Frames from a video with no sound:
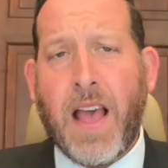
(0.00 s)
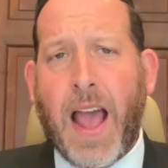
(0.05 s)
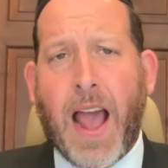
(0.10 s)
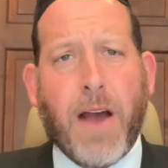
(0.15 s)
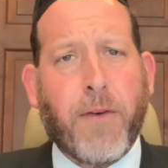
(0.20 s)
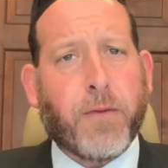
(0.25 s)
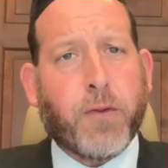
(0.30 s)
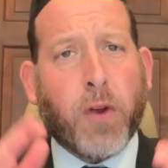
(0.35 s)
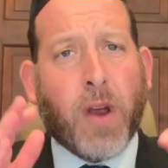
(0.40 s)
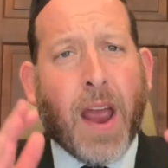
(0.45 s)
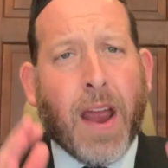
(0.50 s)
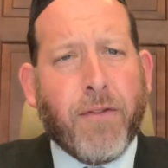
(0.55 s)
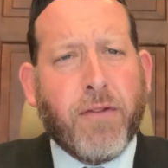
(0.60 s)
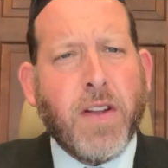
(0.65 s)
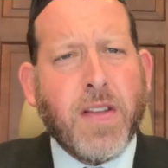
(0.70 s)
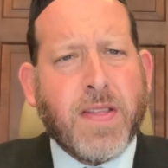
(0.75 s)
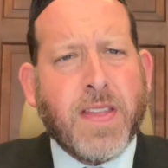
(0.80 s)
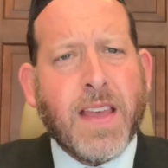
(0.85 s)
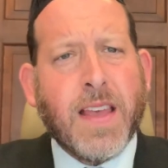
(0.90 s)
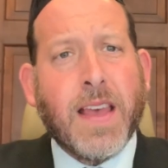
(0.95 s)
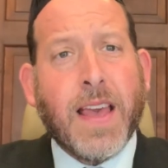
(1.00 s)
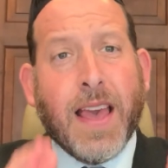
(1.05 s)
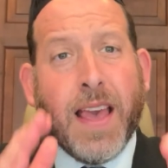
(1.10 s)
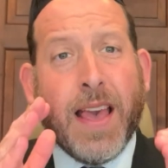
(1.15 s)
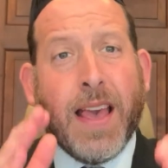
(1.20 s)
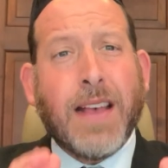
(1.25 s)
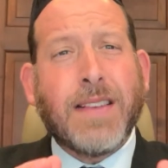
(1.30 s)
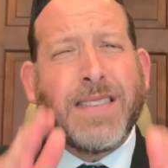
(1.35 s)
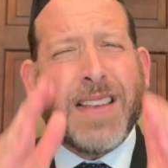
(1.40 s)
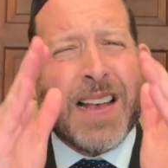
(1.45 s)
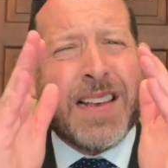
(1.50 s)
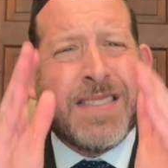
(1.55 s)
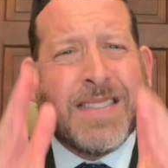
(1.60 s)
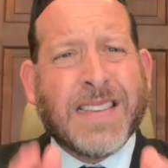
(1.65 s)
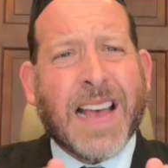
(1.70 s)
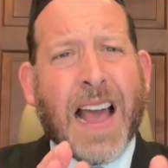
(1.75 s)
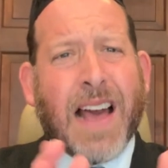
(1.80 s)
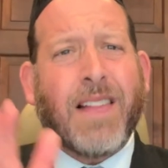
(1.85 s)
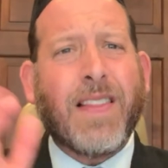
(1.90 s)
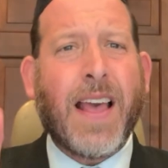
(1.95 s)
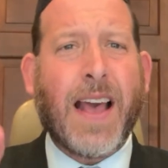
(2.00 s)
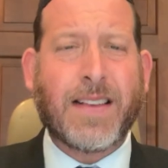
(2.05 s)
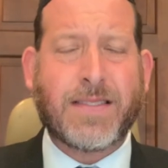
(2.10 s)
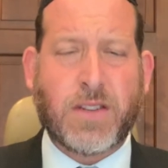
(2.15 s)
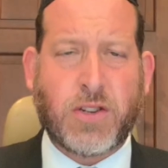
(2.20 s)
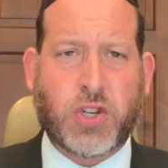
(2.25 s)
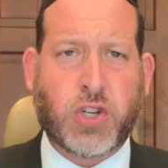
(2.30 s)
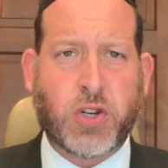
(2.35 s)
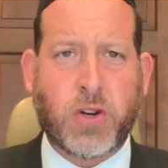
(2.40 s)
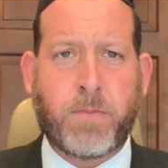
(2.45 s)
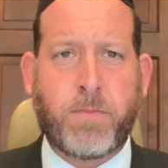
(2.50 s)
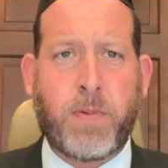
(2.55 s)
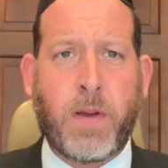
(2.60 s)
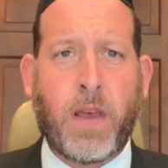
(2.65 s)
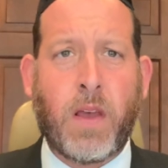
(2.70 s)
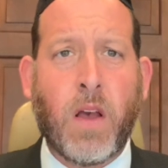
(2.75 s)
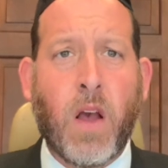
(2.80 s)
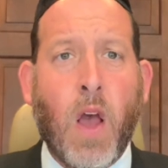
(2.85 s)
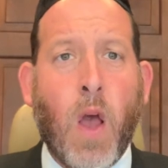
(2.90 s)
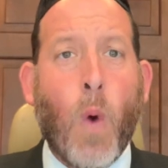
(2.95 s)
after everything is exactly as it should be.